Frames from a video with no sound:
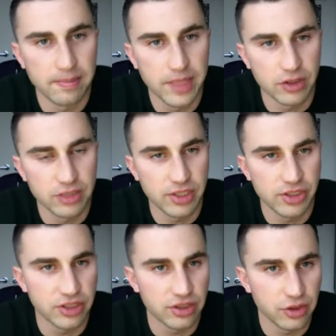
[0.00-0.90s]
especially
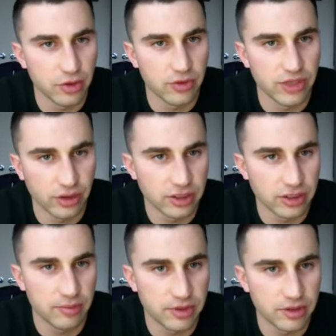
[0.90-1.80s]
the youth that looks
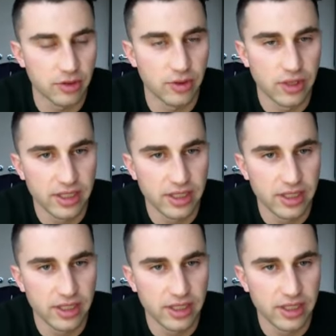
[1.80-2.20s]
up to you,